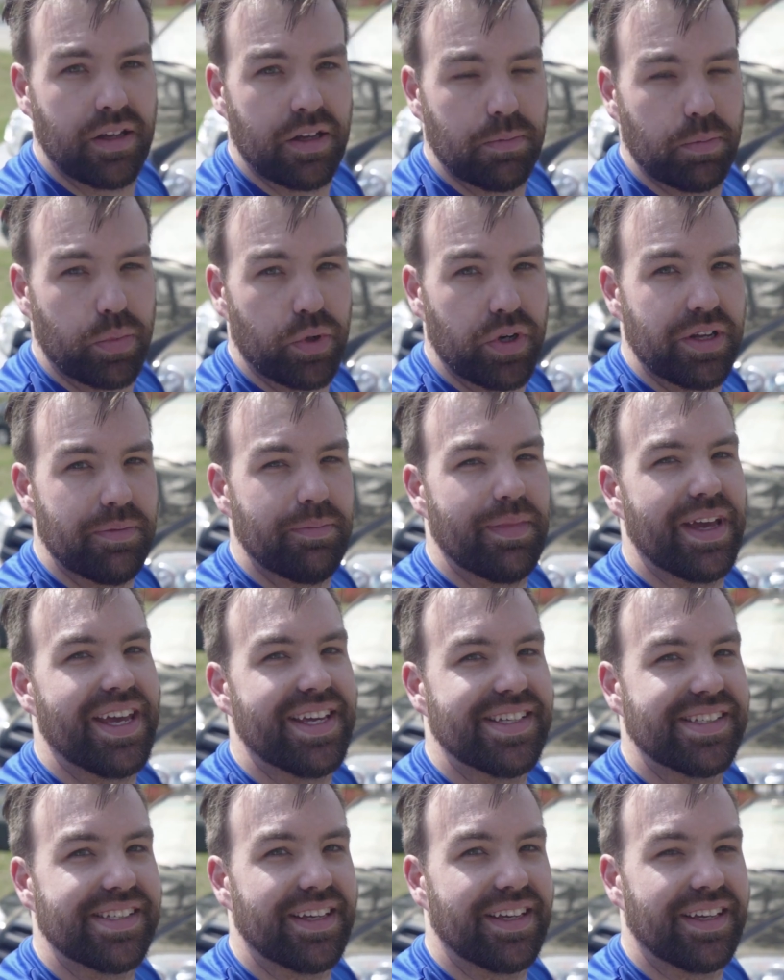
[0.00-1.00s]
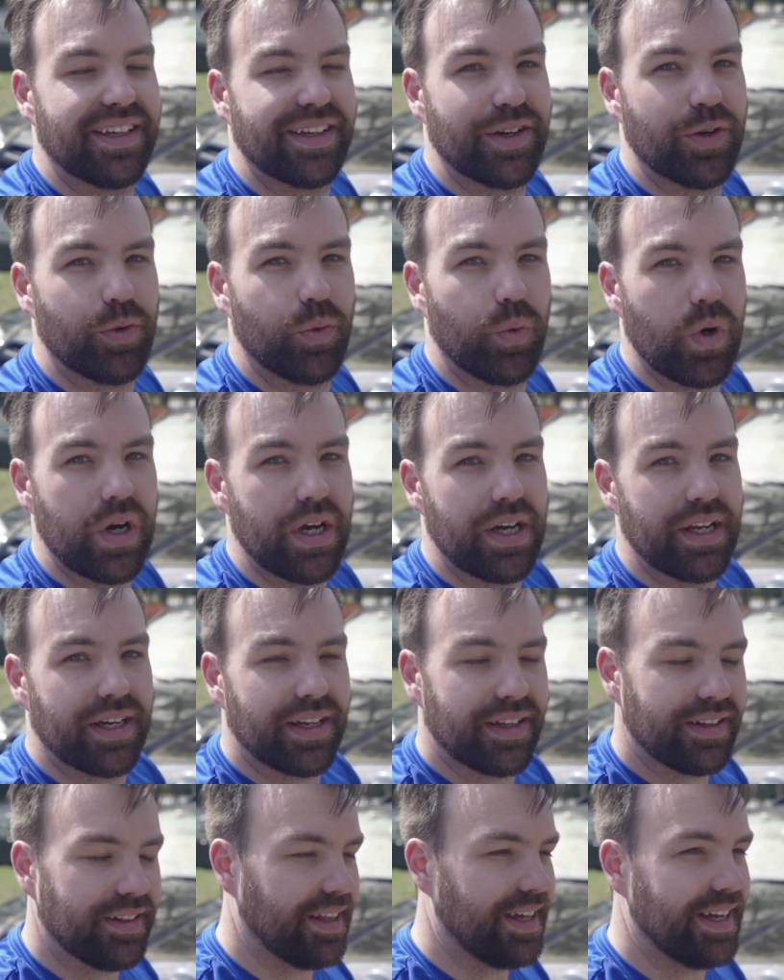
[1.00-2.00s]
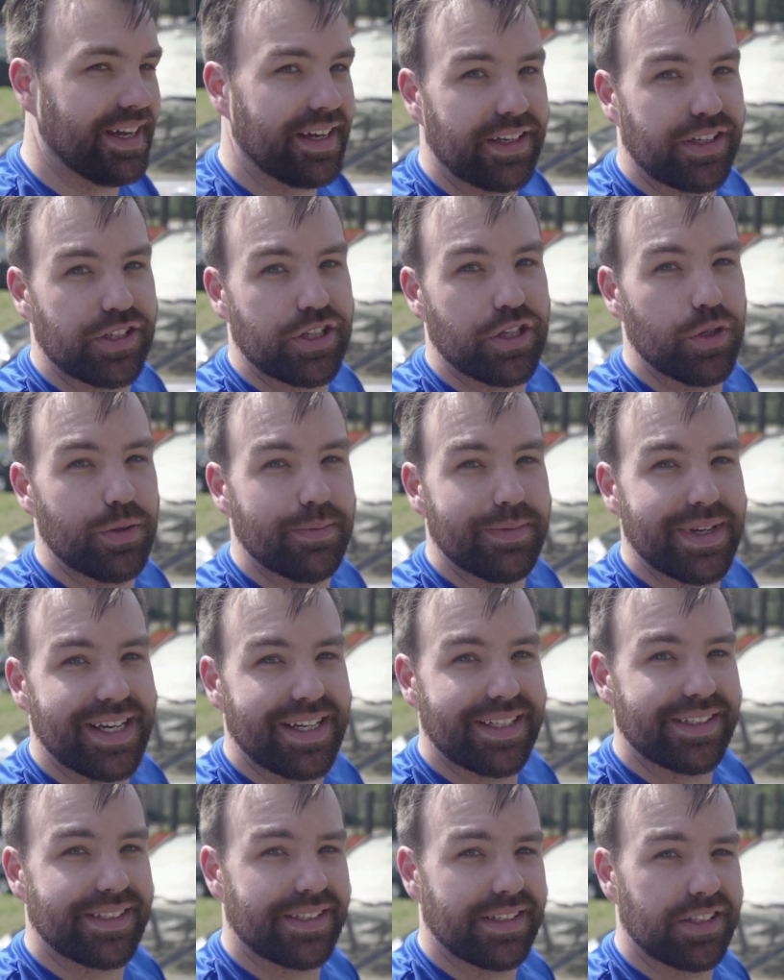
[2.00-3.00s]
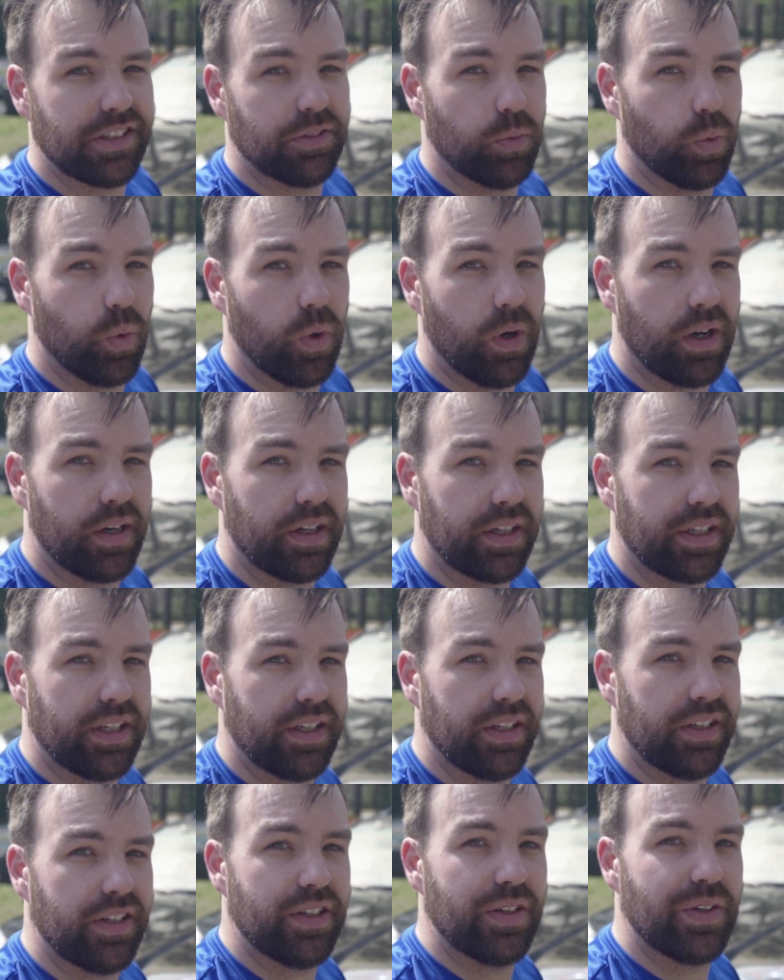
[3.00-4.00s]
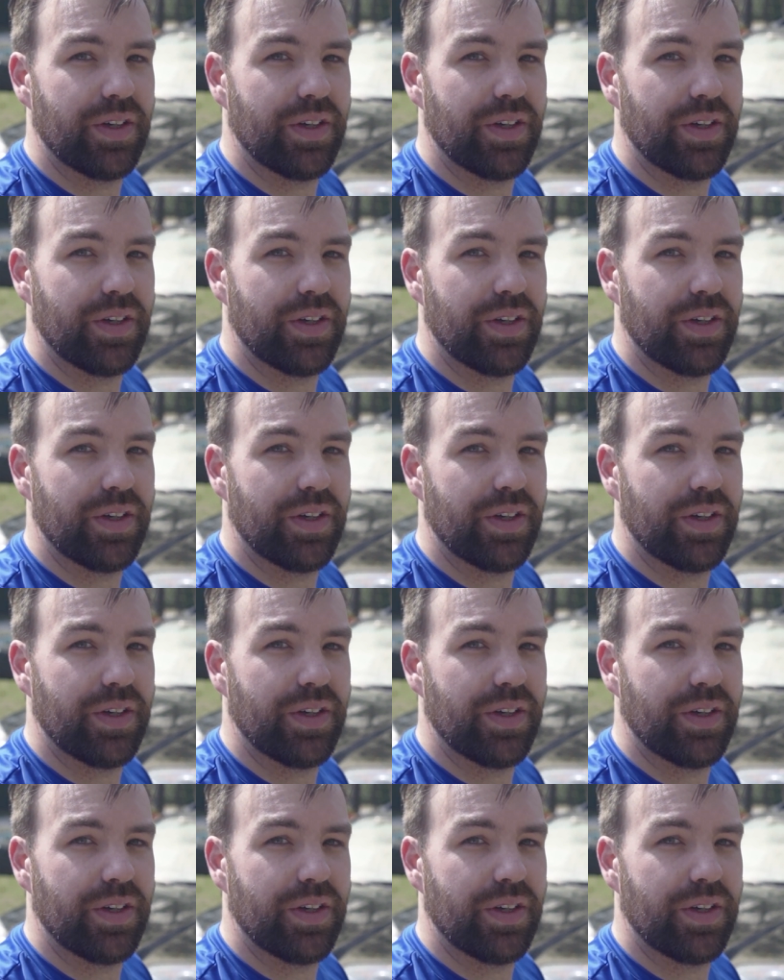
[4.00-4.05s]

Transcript: Pretty amazing what like 2 minutes and some water can do.